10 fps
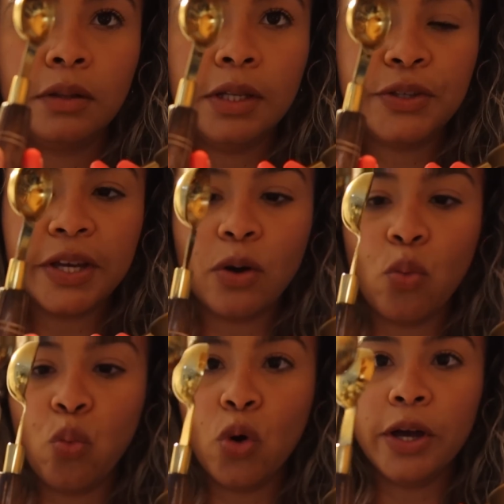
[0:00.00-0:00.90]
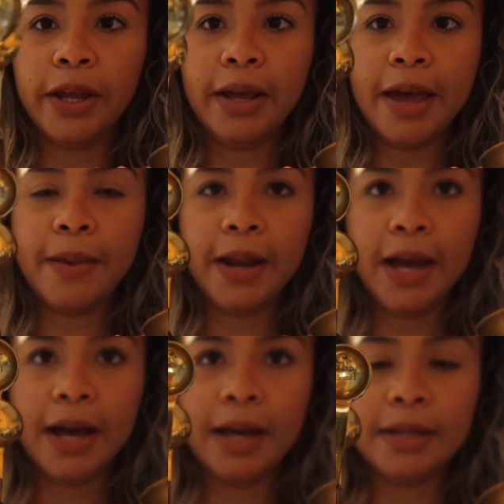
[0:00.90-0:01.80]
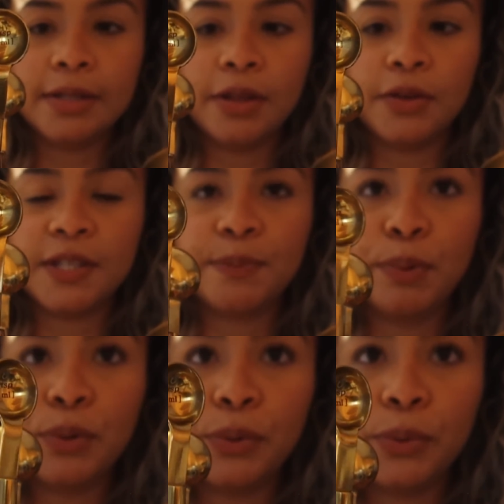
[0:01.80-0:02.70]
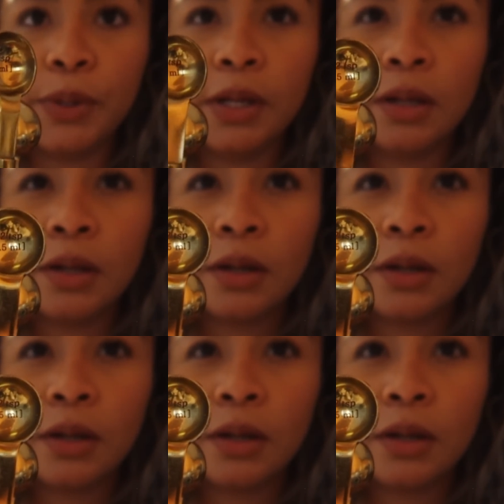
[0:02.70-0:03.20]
It's like a wood, and then it has the spoon